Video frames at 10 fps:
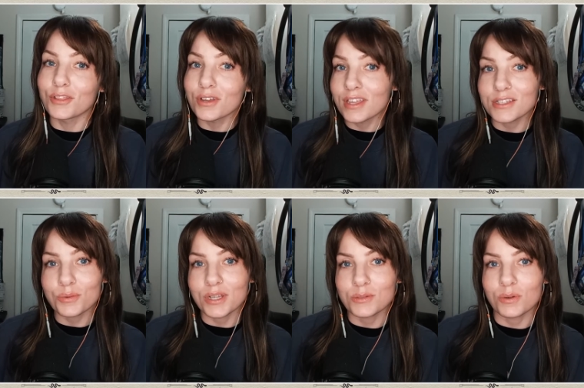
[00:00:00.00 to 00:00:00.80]
Looking at
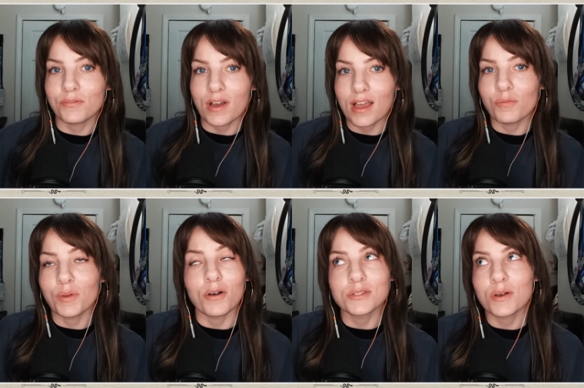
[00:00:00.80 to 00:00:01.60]
2025, we
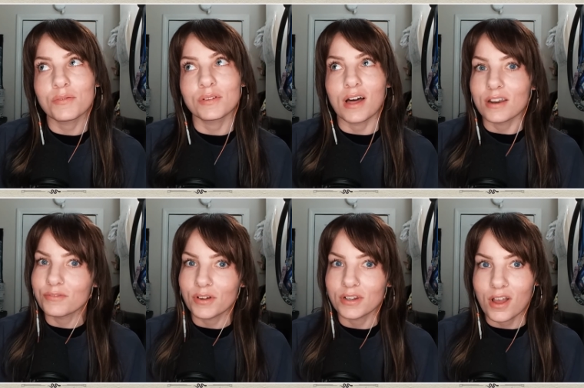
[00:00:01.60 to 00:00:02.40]
also have a lot of
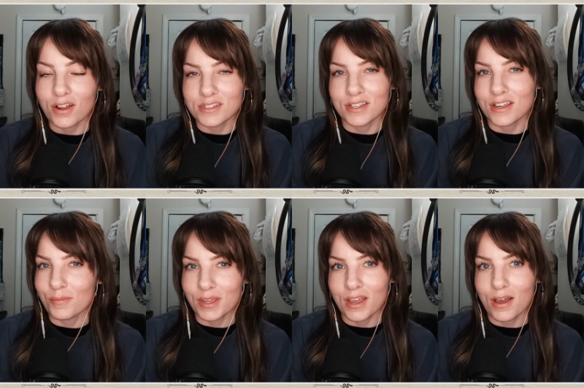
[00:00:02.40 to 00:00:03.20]
fun content
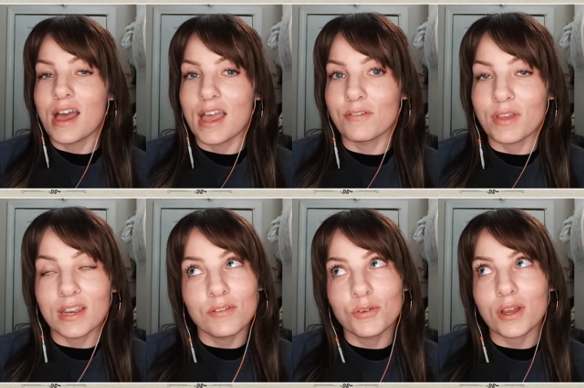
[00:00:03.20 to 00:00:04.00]
coming up. If
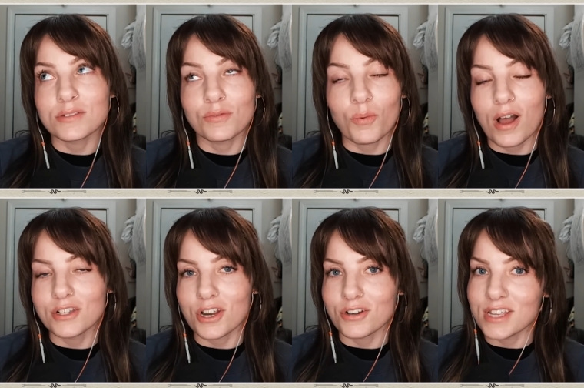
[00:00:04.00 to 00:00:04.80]
any of you guys have
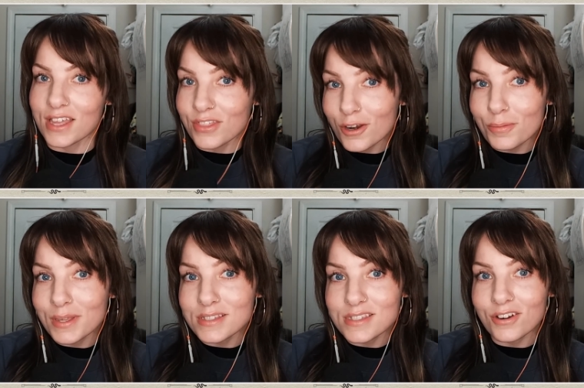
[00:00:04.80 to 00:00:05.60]
watched our Tay
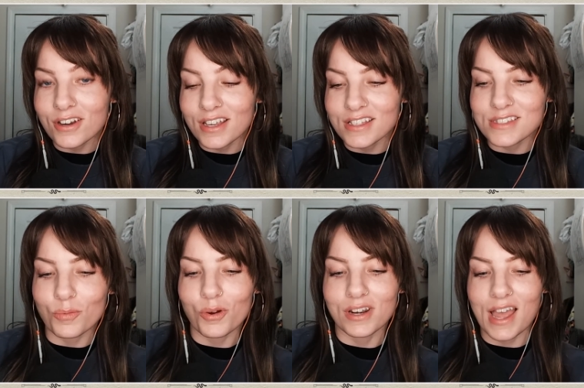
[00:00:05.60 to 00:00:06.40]
Therapy series,
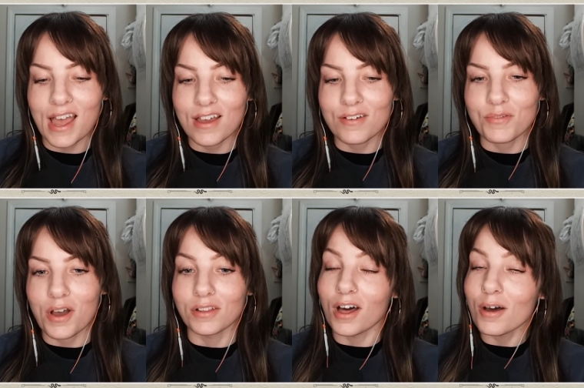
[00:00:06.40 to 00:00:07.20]
we're going to have
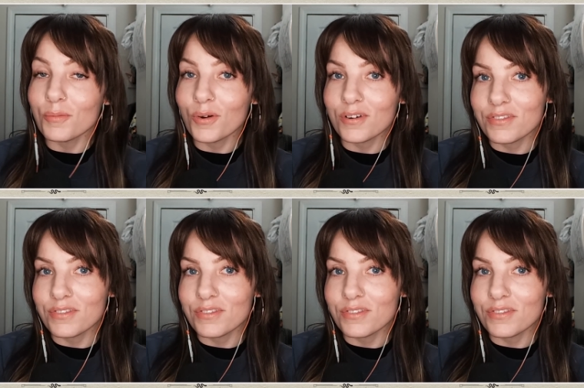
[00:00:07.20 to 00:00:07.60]
a lot more of